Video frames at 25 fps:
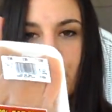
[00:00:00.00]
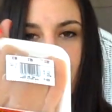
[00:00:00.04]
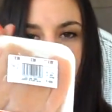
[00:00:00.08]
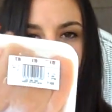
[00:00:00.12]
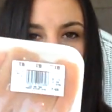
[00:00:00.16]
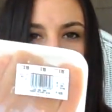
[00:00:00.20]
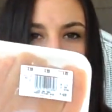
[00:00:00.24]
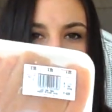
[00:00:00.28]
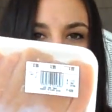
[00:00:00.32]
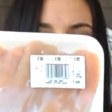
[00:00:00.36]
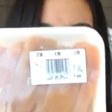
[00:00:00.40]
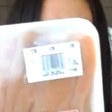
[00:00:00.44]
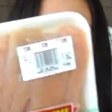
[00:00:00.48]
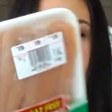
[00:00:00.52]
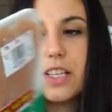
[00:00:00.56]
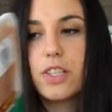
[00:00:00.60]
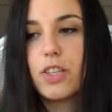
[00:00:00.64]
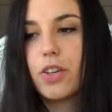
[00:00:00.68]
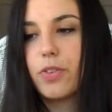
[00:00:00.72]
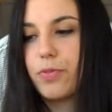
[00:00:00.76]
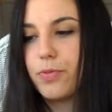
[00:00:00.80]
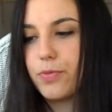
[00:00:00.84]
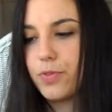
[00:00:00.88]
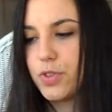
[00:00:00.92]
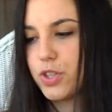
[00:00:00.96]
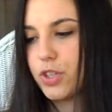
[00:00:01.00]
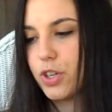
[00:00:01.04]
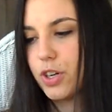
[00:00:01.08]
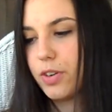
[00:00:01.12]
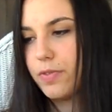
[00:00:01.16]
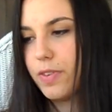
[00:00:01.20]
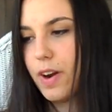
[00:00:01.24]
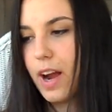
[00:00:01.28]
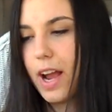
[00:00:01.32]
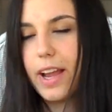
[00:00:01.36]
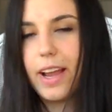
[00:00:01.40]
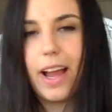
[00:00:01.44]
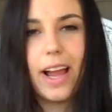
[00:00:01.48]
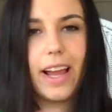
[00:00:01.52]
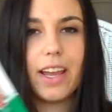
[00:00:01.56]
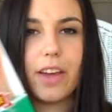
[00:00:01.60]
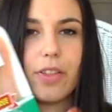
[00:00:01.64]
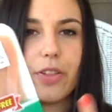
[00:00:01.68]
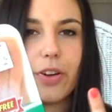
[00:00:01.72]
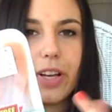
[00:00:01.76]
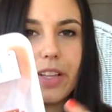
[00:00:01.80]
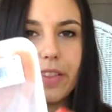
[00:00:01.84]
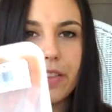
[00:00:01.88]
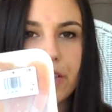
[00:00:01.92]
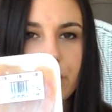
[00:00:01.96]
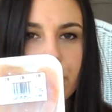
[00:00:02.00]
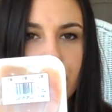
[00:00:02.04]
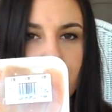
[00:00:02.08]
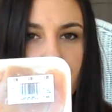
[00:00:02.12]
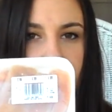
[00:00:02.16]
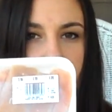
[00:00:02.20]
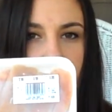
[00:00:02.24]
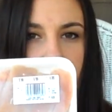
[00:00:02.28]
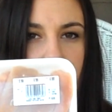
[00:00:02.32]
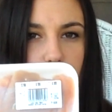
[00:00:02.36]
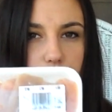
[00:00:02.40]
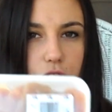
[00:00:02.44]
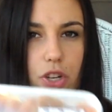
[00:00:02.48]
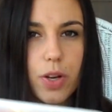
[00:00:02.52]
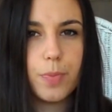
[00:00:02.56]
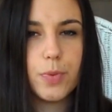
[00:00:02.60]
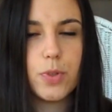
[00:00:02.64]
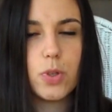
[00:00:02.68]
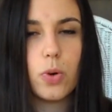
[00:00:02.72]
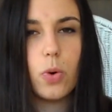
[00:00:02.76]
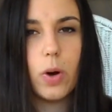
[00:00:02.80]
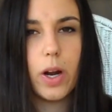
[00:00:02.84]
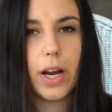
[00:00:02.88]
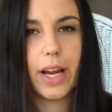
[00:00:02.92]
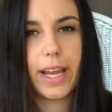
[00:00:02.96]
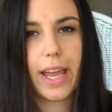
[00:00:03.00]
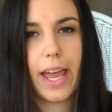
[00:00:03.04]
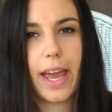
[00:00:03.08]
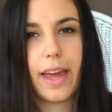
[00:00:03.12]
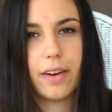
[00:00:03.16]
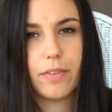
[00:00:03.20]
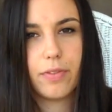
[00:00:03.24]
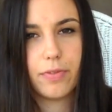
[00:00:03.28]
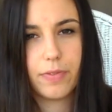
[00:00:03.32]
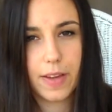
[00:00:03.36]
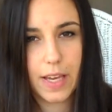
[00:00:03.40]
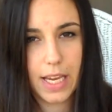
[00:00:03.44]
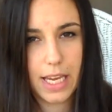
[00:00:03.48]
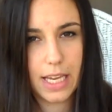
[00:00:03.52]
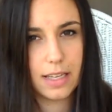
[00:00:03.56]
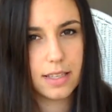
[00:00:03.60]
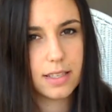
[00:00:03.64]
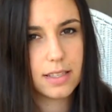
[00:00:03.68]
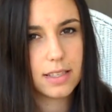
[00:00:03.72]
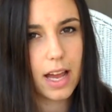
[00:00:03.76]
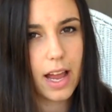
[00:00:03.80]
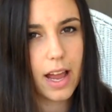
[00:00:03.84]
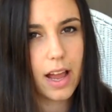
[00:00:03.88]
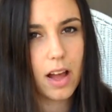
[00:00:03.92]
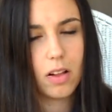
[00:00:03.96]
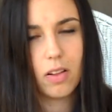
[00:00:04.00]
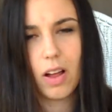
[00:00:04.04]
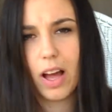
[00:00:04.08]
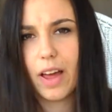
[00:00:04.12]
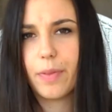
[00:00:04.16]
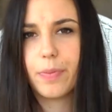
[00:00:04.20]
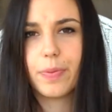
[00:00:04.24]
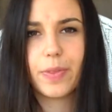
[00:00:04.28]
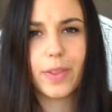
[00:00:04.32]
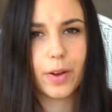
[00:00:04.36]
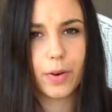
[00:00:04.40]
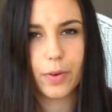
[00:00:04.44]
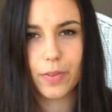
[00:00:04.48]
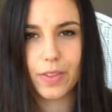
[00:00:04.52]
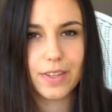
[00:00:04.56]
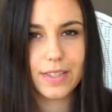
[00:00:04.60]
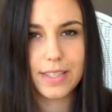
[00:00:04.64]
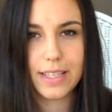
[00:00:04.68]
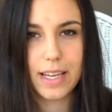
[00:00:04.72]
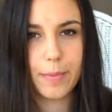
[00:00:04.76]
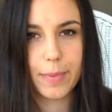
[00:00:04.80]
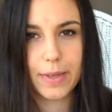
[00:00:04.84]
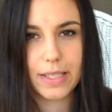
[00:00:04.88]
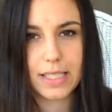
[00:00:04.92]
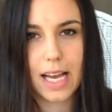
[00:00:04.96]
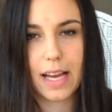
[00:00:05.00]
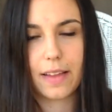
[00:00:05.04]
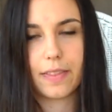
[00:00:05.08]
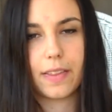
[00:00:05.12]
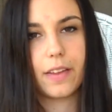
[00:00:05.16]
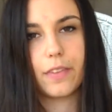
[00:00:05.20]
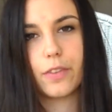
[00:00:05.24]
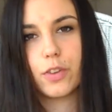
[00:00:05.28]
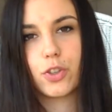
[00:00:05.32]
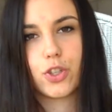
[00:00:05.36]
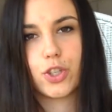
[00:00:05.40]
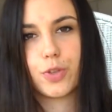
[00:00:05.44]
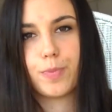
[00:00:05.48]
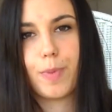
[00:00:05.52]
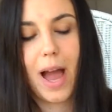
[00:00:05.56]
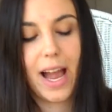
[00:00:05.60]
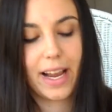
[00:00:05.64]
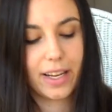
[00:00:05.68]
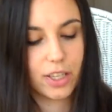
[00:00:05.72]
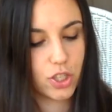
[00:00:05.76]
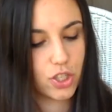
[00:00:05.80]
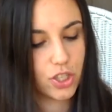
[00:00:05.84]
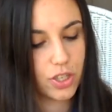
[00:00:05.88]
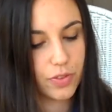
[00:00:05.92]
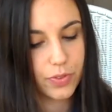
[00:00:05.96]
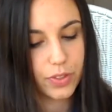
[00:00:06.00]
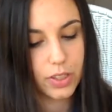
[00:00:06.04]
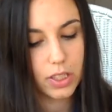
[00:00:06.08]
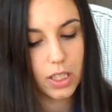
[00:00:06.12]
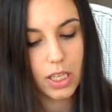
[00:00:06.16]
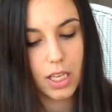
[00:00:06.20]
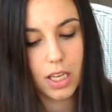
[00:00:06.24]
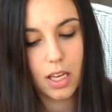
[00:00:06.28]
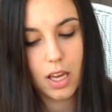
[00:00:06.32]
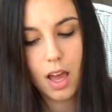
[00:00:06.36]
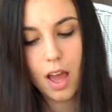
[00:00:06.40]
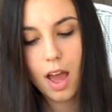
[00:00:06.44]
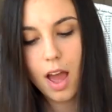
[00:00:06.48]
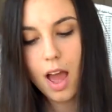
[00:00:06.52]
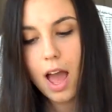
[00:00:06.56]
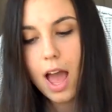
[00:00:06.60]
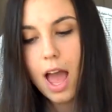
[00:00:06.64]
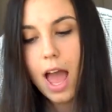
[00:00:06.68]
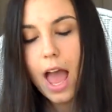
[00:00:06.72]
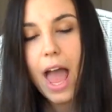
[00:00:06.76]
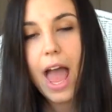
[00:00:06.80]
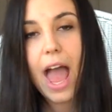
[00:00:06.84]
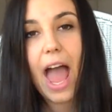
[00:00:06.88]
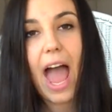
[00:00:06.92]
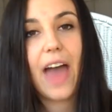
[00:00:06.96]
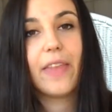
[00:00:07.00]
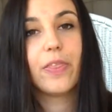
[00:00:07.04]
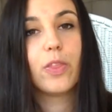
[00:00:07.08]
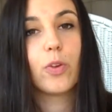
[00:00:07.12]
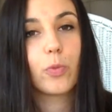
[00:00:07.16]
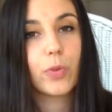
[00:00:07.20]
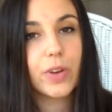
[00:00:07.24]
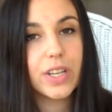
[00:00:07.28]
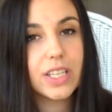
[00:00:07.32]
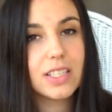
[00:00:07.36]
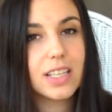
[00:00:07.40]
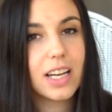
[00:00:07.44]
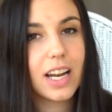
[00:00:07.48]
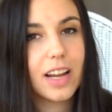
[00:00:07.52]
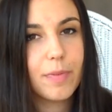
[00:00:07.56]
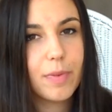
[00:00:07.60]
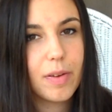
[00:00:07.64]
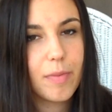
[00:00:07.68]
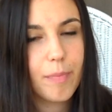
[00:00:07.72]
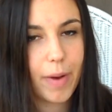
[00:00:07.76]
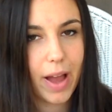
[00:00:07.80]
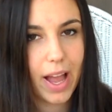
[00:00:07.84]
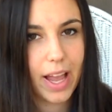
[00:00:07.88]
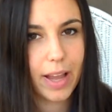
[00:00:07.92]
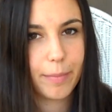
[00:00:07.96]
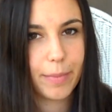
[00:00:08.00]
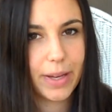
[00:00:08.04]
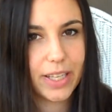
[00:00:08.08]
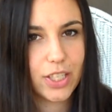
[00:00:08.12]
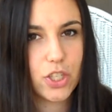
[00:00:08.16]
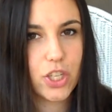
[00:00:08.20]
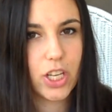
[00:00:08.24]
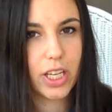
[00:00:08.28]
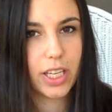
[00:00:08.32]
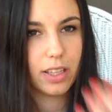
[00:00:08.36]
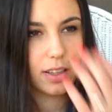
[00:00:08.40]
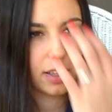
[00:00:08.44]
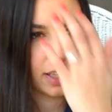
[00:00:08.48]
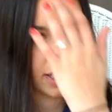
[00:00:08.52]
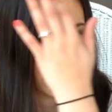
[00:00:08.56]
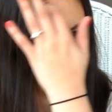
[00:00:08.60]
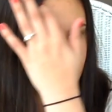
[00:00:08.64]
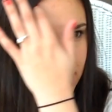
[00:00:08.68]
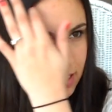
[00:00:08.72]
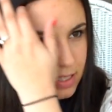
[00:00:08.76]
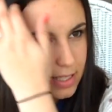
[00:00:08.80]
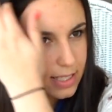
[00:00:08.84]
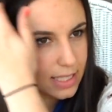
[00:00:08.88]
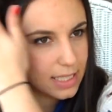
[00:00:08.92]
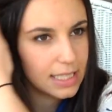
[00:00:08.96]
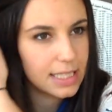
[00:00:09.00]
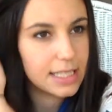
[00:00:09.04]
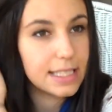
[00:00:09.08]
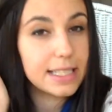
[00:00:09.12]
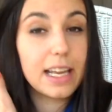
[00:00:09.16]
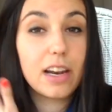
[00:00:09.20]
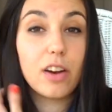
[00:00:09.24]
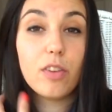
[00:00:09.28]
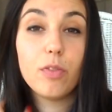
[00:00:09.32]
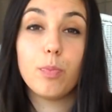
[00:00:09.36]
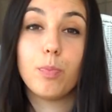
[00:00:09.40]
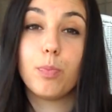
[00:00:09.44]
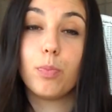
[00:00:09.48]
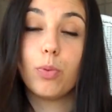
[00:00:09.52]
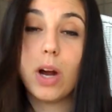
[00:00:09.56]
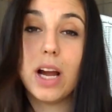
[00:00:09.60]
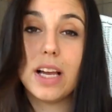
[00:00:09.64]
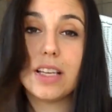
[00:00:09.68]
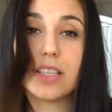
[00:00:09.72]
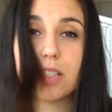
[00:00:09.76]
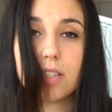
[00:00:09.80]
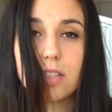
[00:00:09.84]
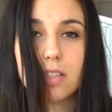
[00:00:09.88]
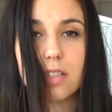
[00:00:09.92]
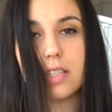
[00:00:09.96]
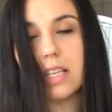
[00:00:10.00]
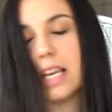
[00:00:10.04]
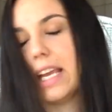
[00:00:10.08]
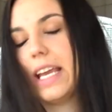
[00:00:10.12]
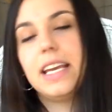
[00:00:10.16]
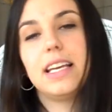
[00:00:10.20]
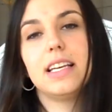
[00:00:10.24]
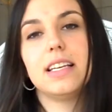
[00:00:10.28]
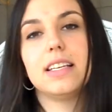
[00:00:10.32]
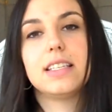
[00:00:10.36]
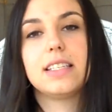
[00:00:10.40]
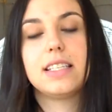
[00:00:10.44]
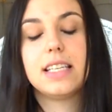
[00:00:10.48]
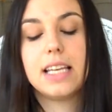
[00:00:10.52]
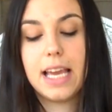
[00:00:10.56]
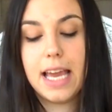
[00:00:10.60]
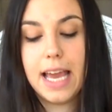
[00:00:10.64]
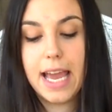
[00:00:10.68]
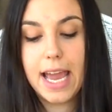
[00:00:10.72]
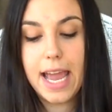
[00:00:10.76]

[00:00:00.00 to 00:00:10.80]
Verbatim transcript: stir fry. These are stir fry. I either get the stir fry strips or I get fajita style. I, they're the same exact thing, they're just packaged differently. And the reason I've been buying my chicken like this instead of breasts is